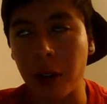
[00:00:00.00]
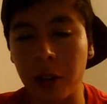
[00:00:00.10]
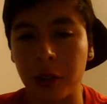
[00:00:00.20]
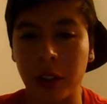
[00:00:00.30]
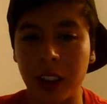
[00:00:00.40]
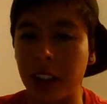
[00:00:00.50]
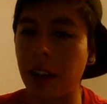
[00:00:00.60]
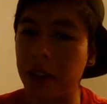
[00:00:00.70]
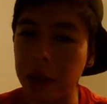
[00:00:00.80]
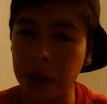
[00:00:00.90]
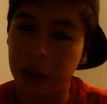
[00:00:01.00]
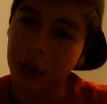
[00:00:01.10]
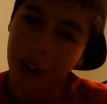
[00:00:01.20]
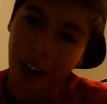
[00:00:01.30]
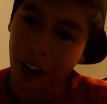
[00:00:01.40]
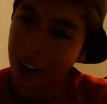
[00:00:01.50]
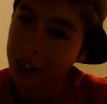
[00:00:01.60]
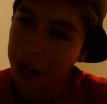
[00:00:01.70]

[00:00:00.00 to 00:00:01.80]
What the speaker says: was really comfortable with talking